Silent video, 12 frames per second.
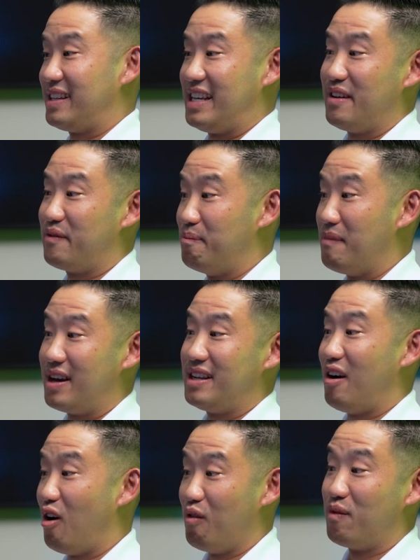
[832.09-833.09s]
give
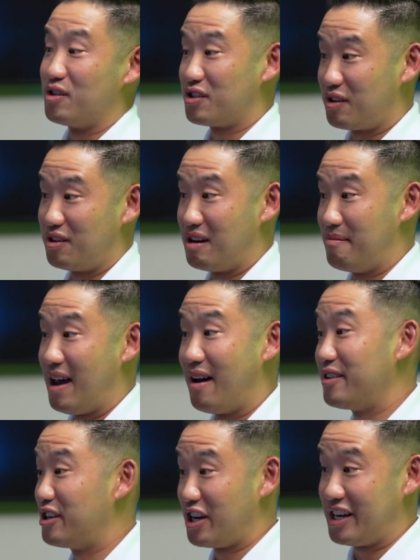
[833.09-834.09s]
money over a certain
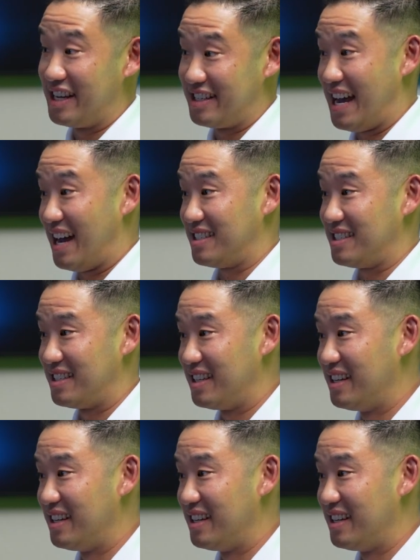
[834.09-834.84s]
amount, you're going to get taxed.